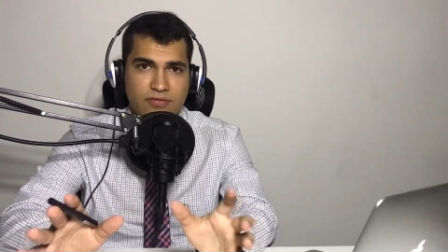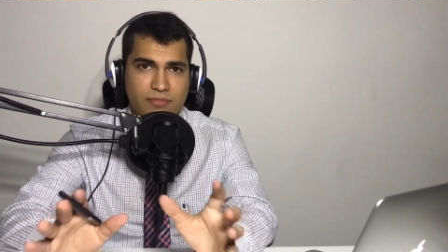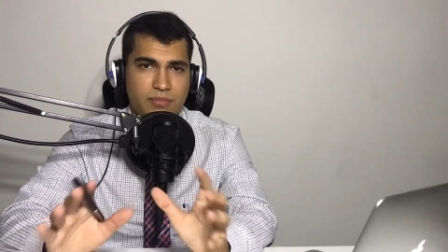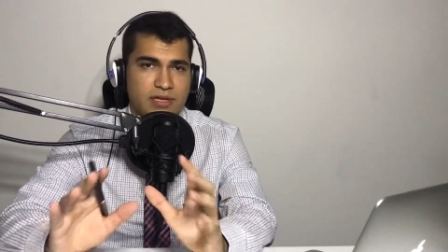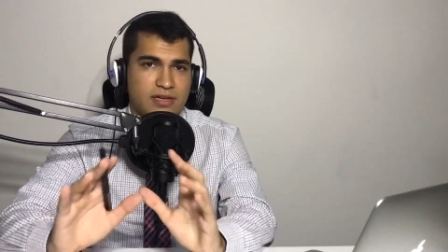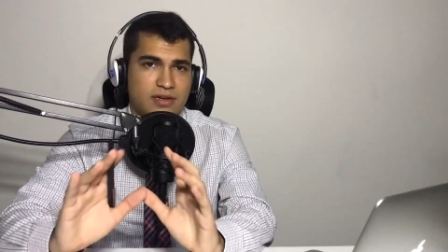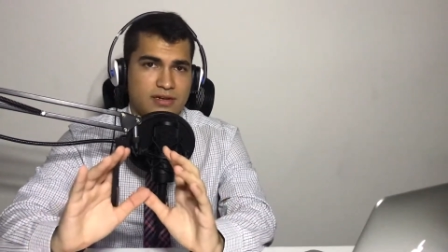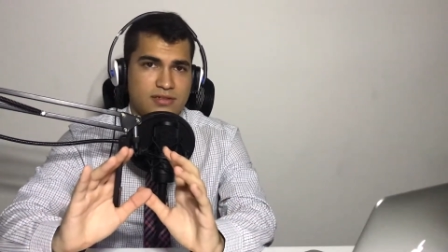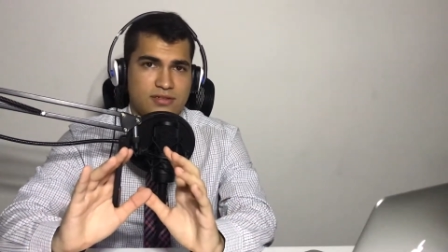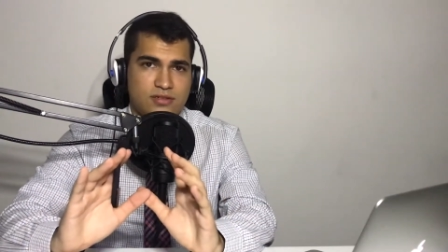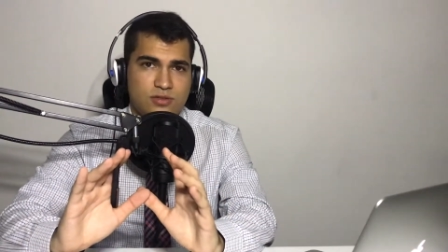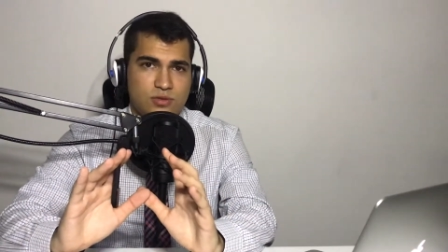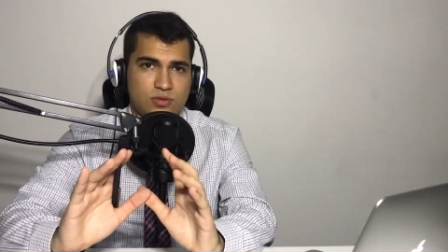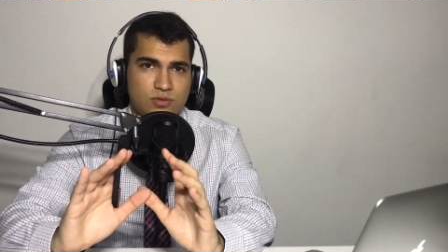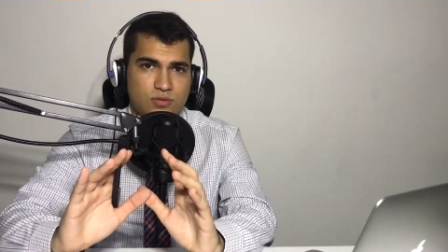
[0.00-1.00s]
because
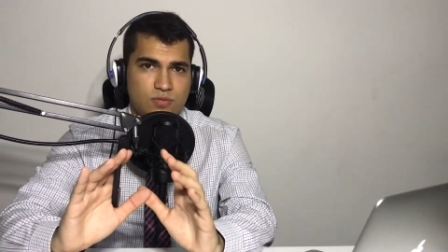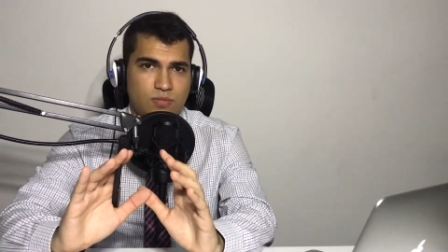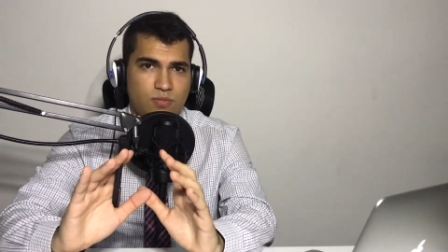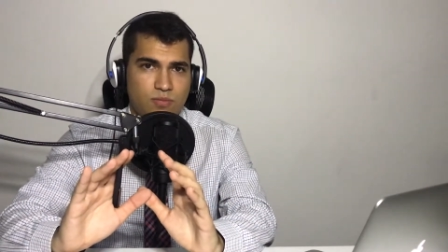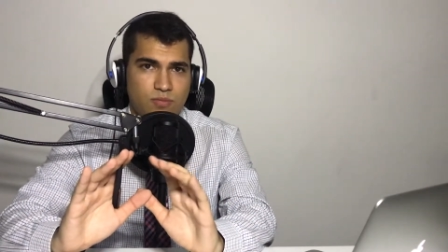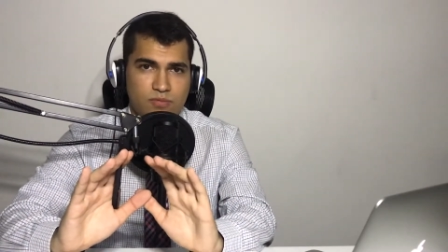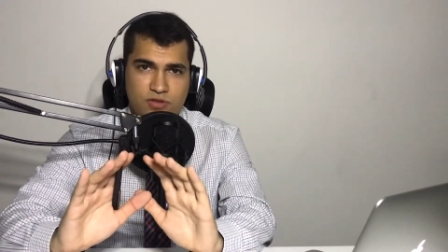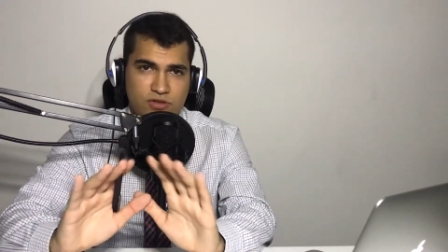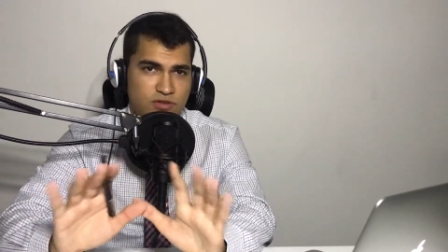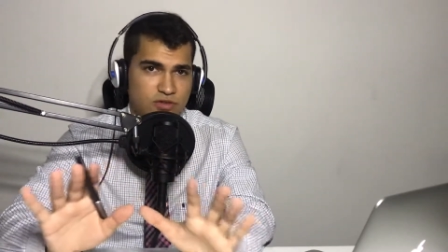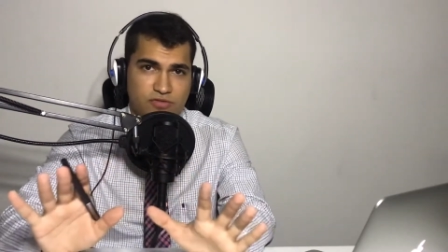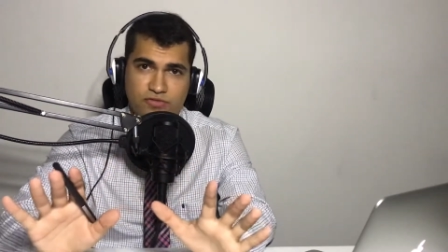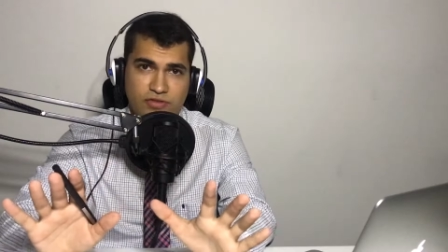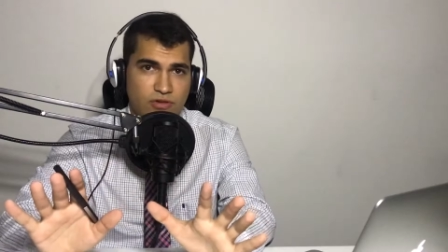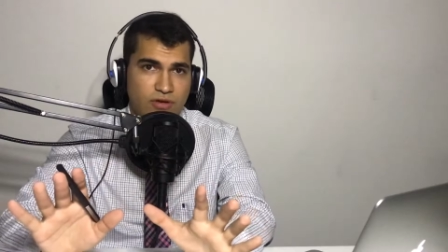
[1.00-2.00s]
you just
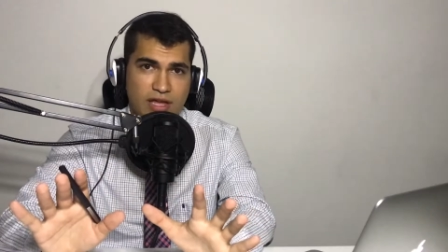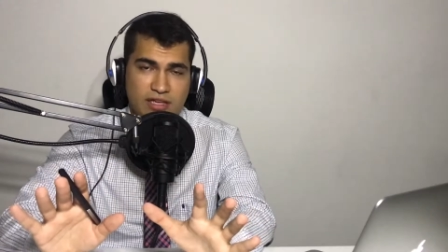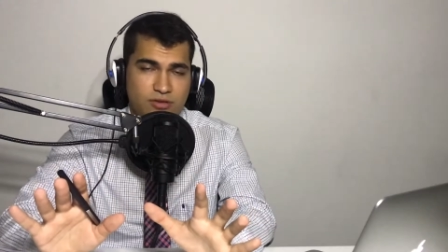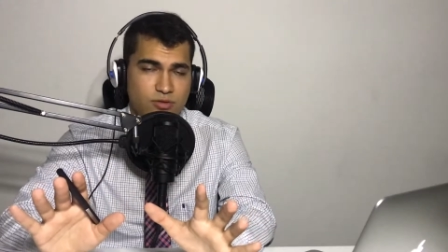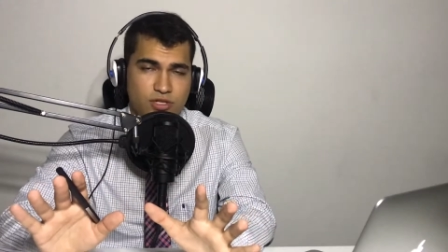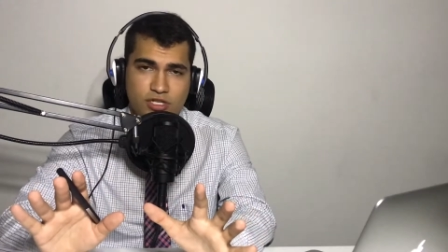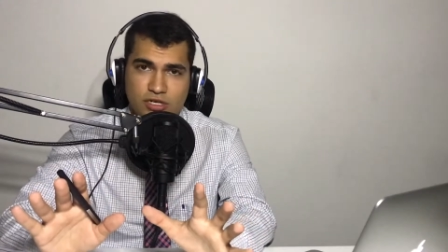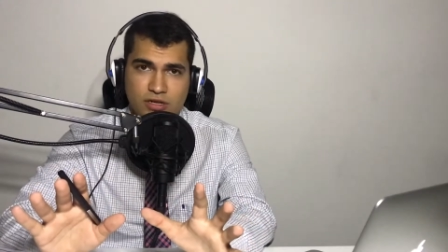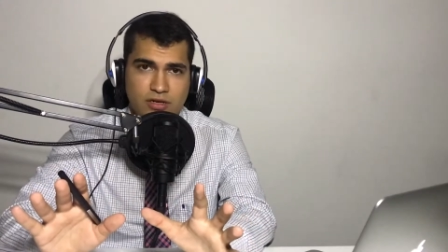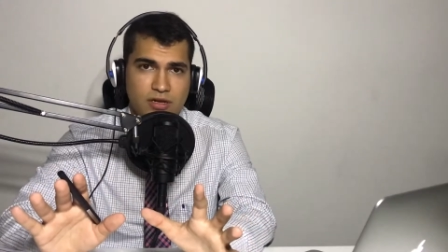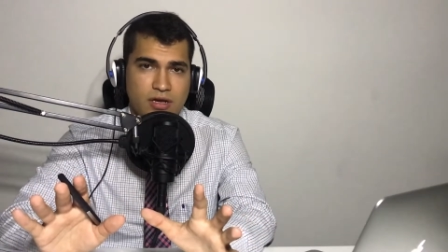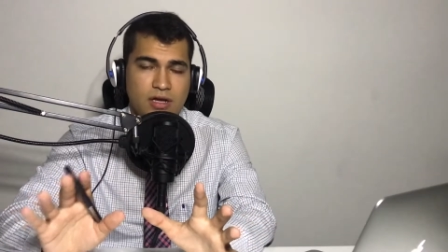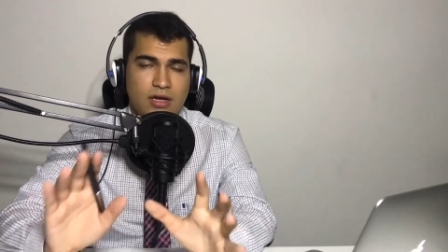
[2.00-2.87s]
feel like you should.